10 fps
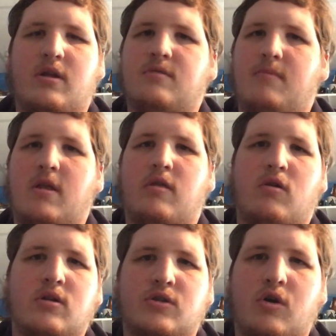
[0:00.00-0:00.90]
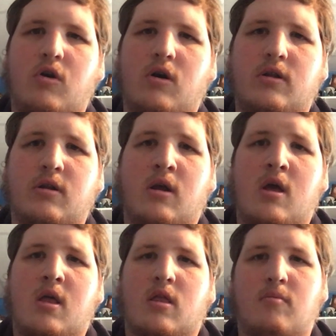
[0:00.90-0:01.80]
That's my thoughts on
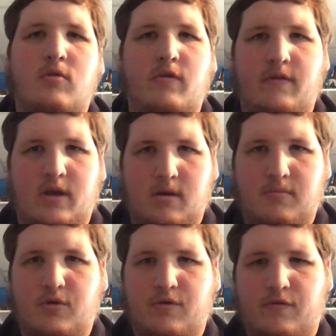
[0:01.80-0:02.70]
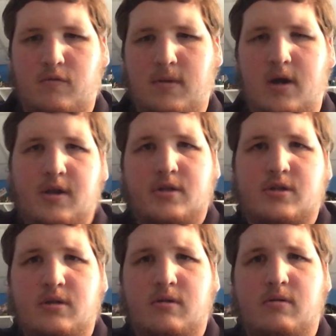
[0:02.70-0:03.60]
the movie A Beautiful
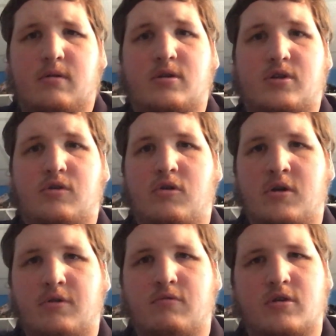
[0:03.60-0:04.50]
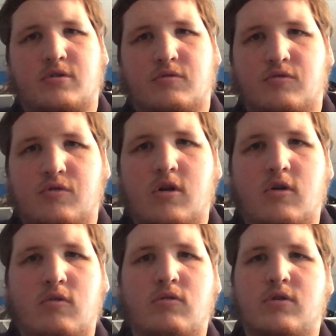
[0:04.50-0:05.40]
Mind, starring Russell
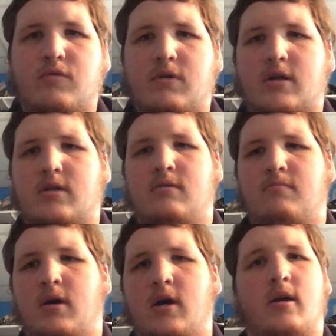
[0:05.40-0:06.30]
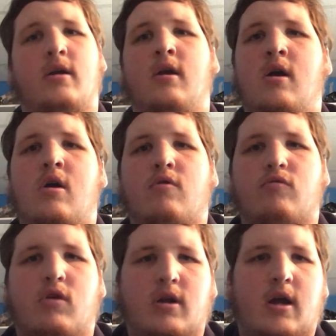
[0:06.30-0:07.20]
Crowe, directed by
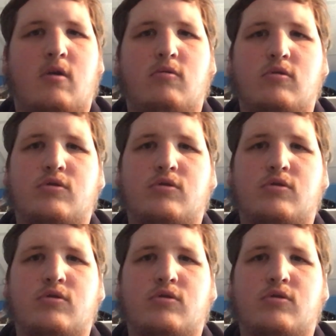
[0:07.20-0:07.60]
Ron Howard.